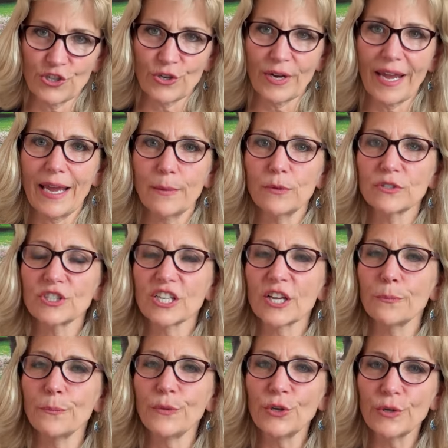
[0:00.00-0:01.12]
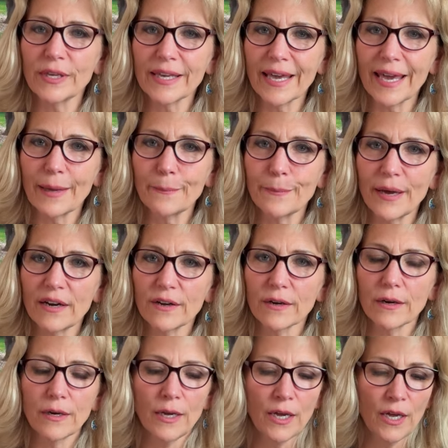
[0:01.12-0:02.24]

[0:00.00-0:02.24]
You're able to communicate better.